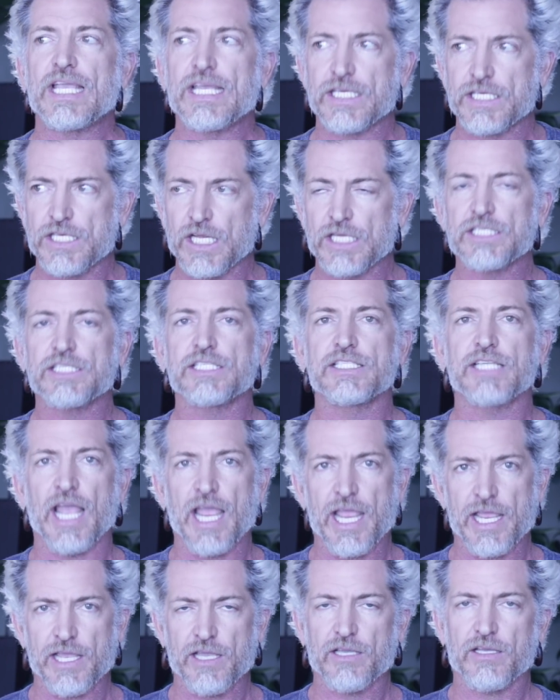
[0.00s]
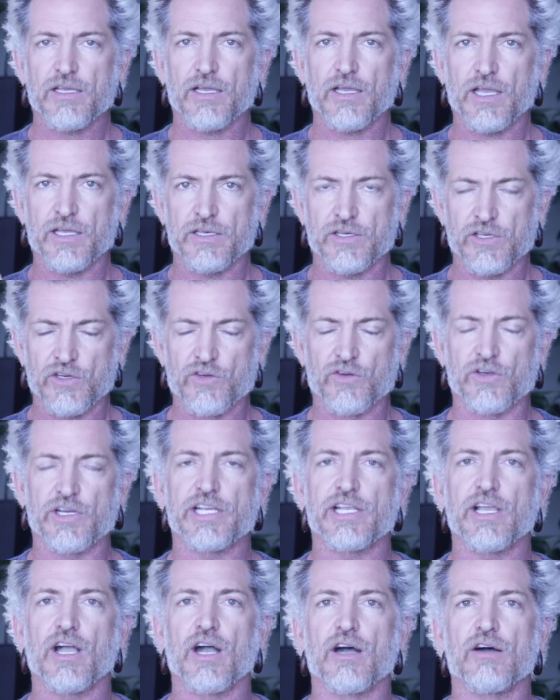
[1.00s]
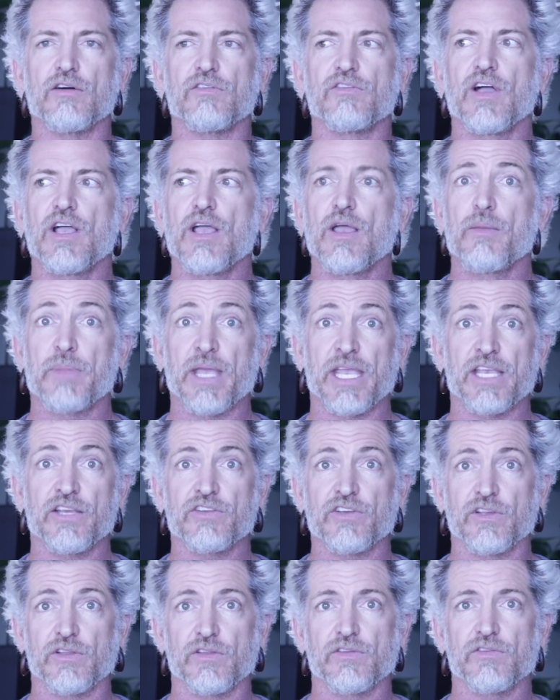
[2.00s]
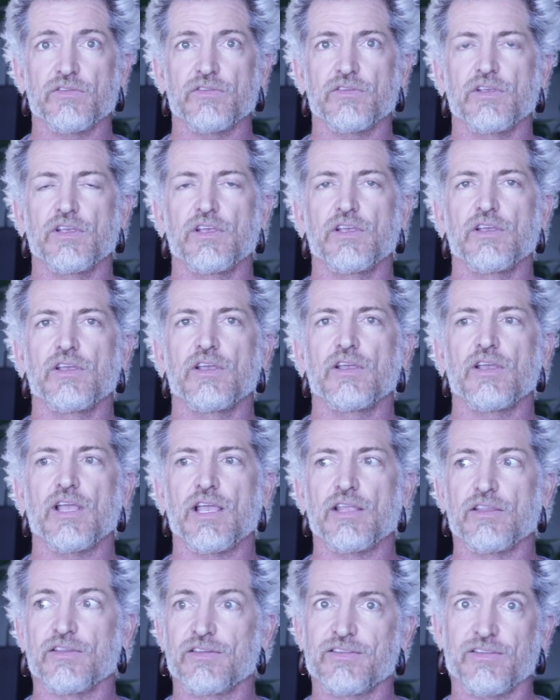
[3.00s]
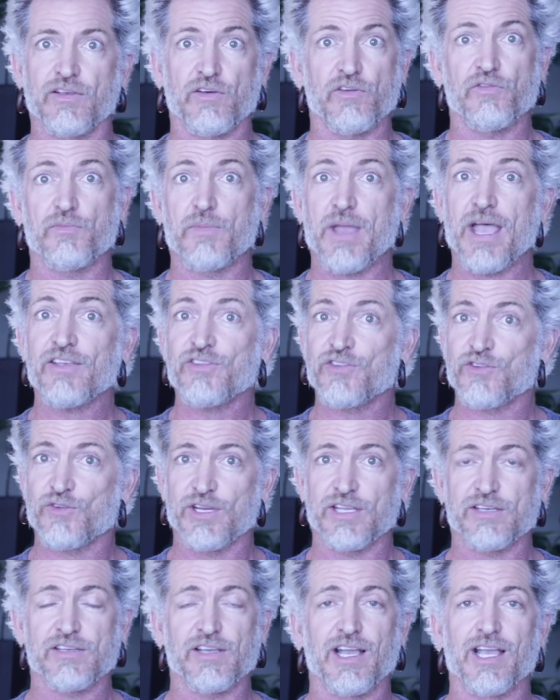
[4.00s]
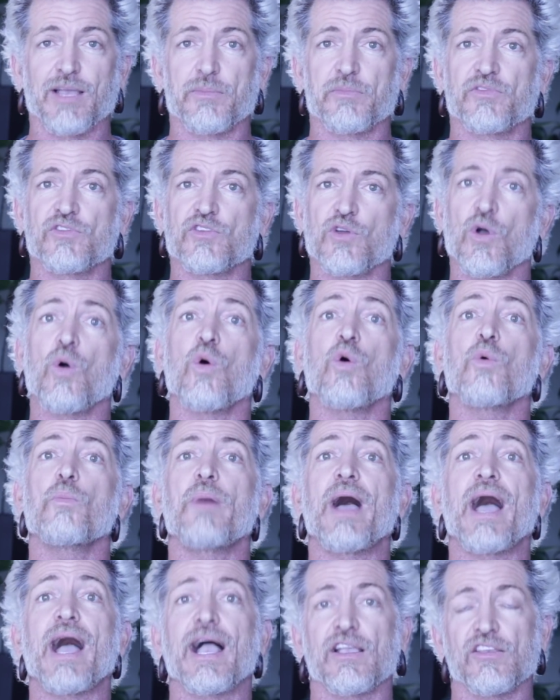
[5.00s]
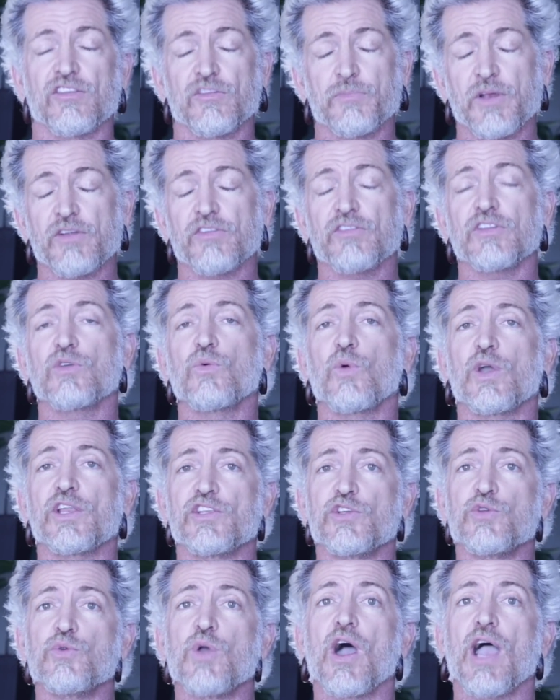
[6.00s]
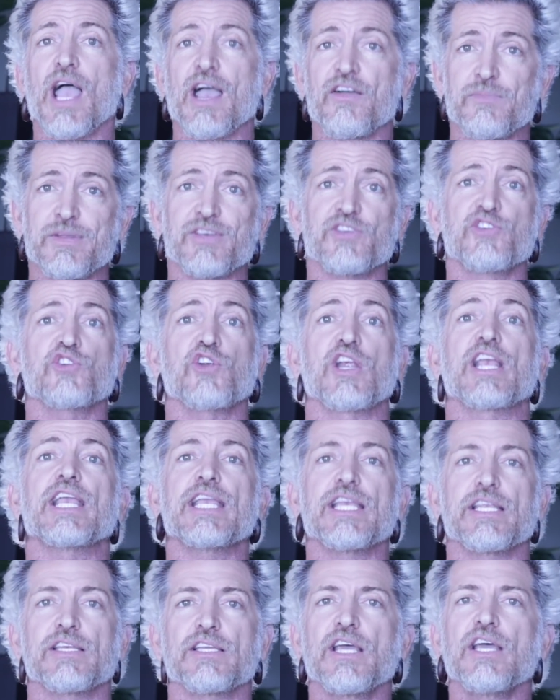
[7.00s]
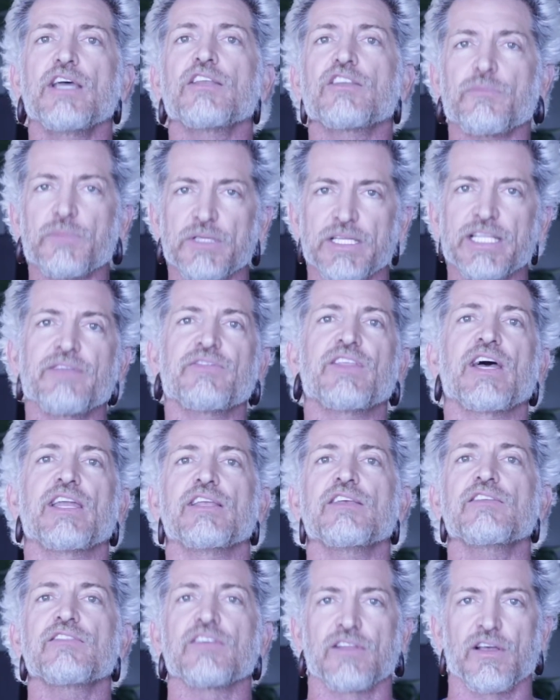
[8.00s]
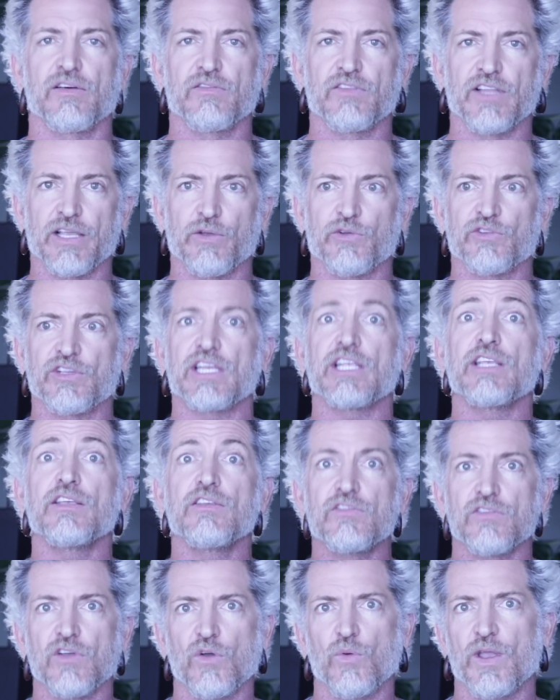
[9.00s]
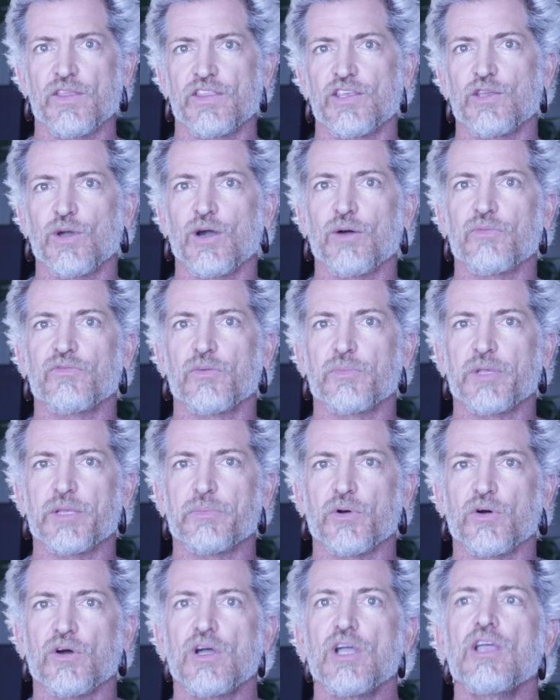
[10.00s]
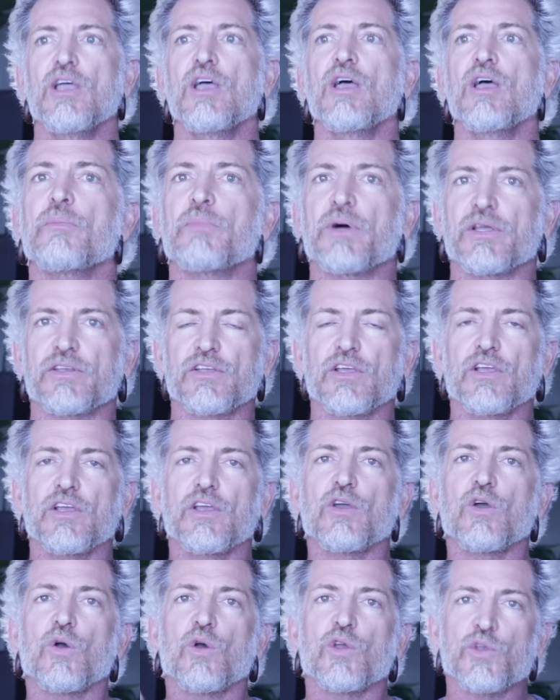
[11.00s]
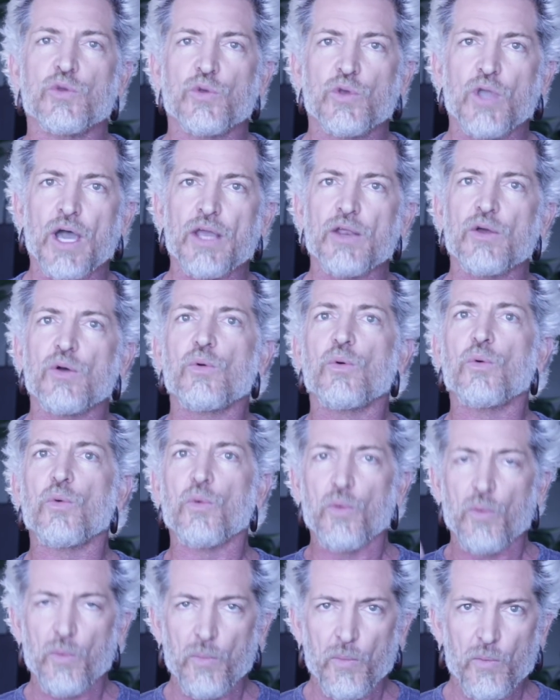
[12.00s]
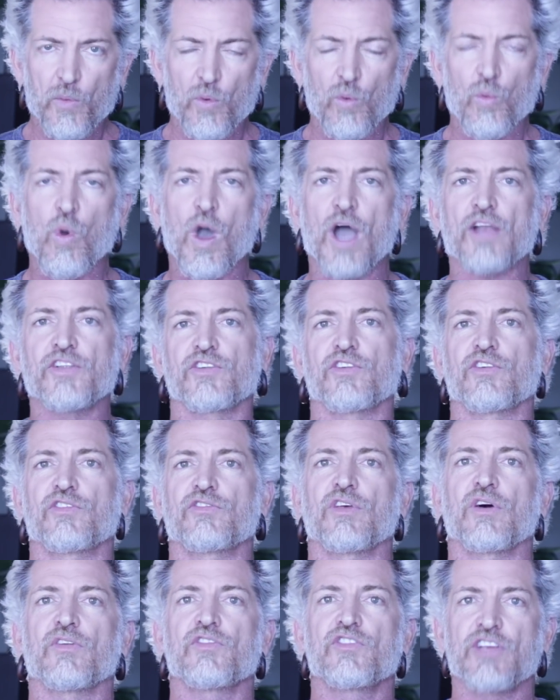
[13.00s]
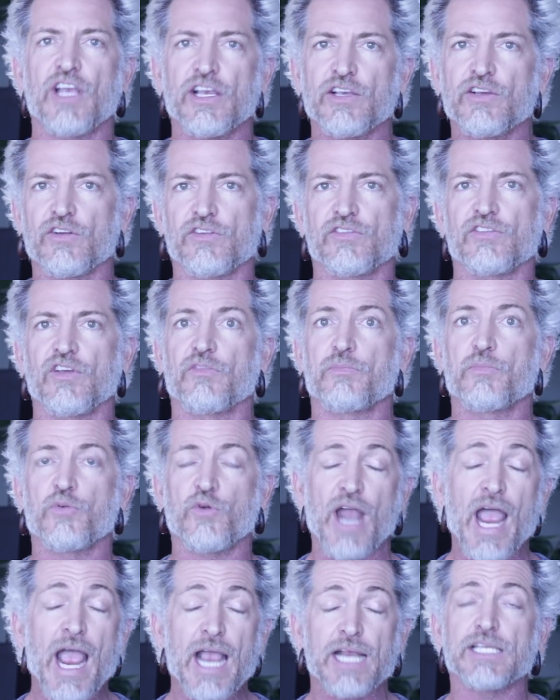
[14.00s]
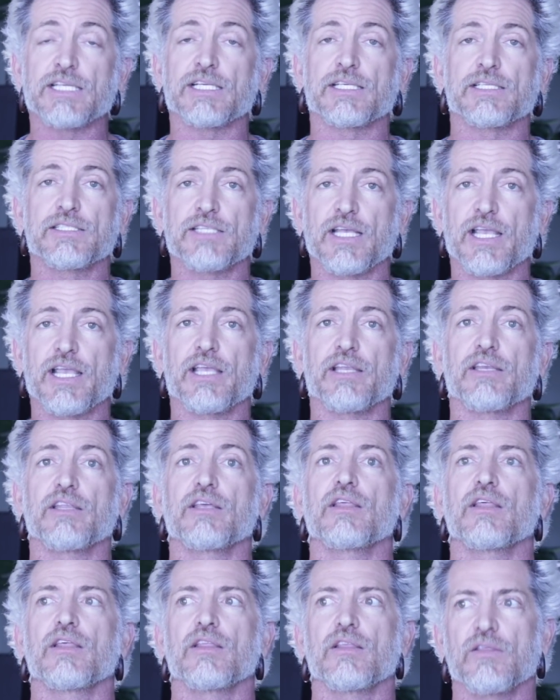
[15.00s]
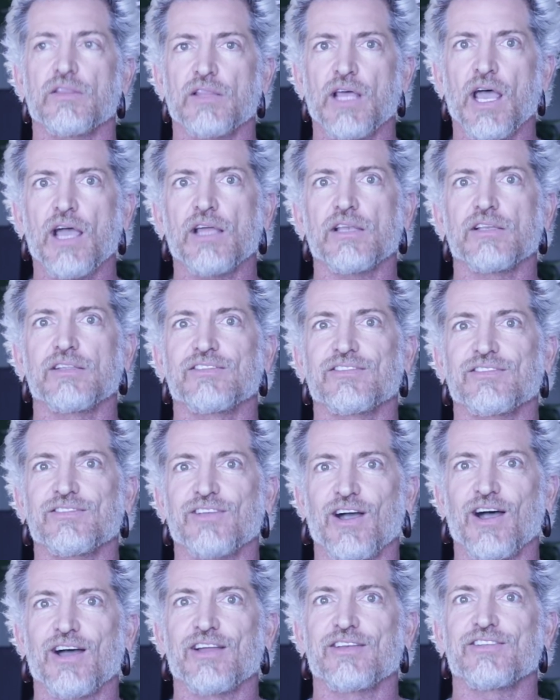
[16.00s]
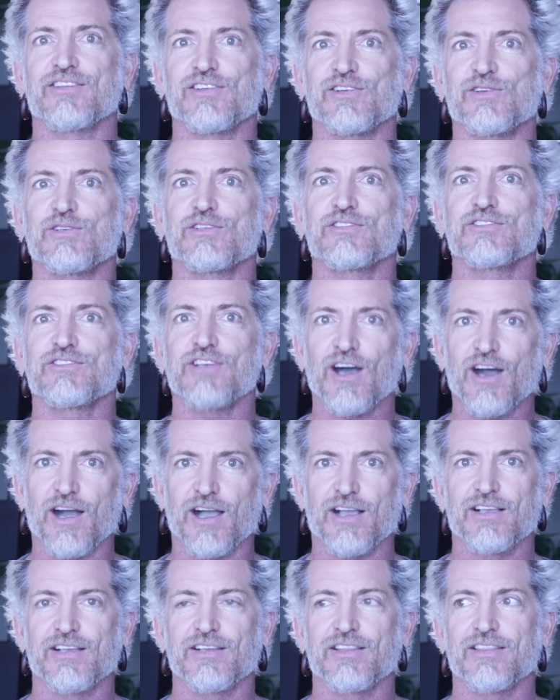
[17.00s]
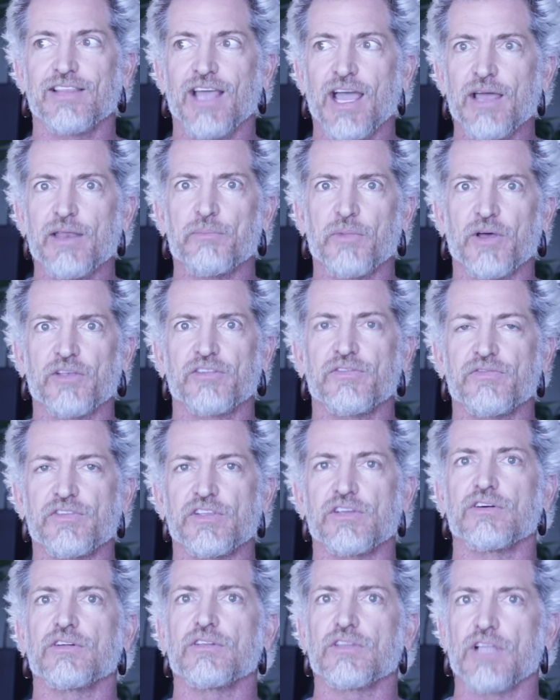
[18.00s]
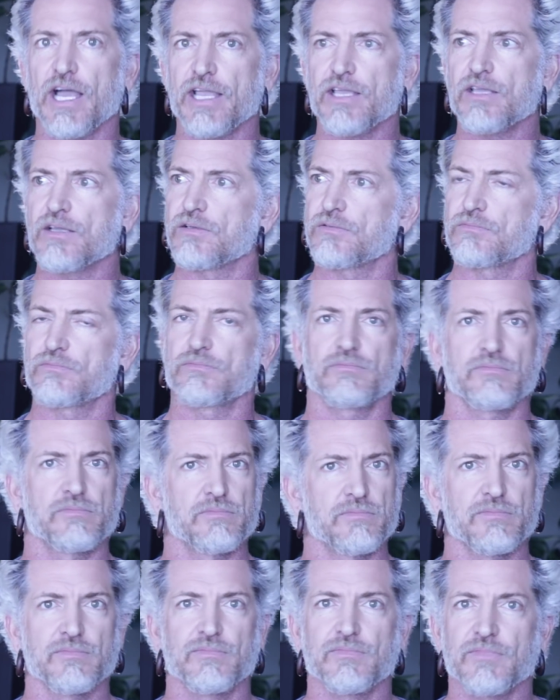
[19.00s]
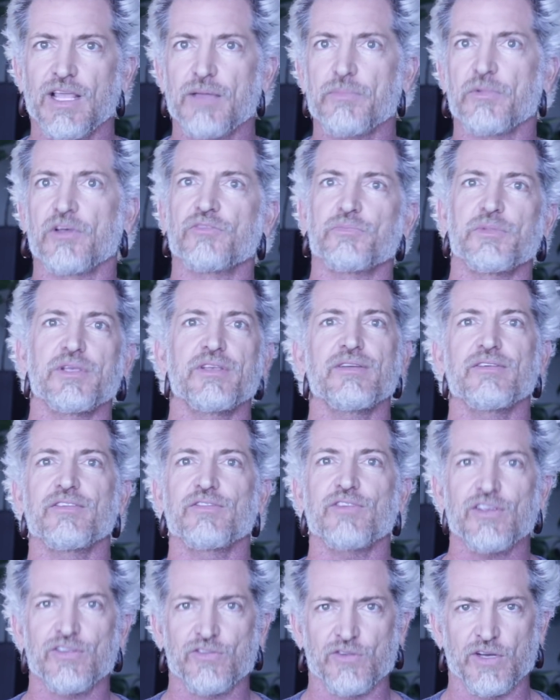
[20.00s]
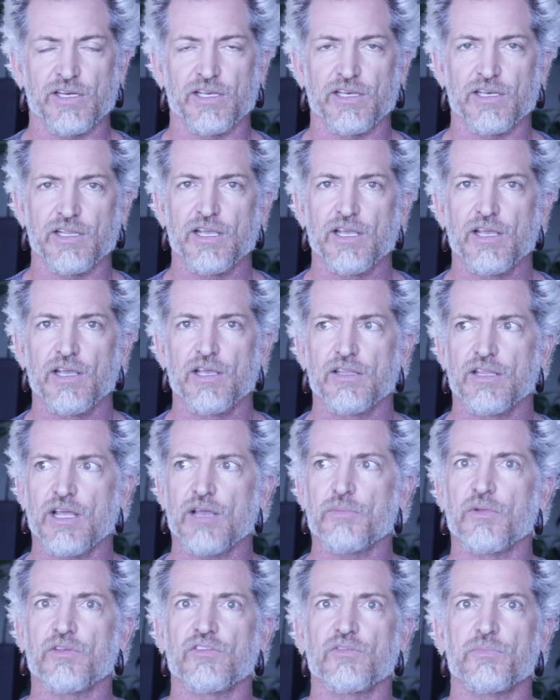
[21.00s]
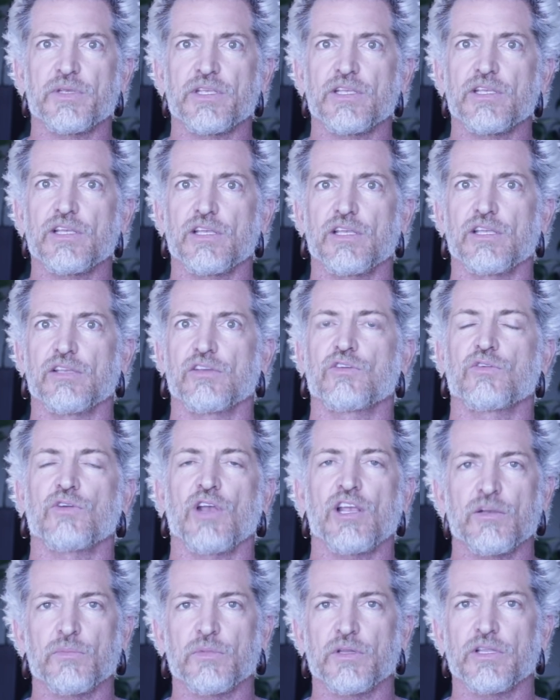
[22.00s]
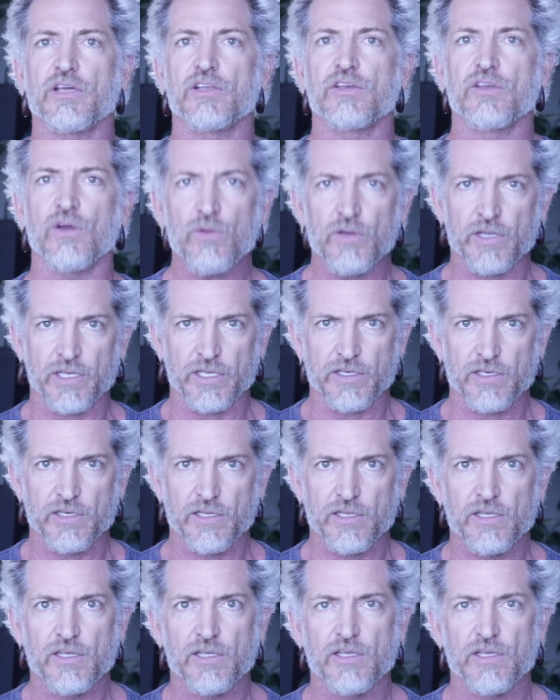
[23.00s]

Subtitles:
It does take a degree of patience and self-mastery at times to hold back, especially when you have been trained to believe that is a love language, that is a way that you help for people. But you've got to watch yourself, check yourself, practice saying, that's got to suck. That must feel like, that must be frustrating. That must be incredibly annoying.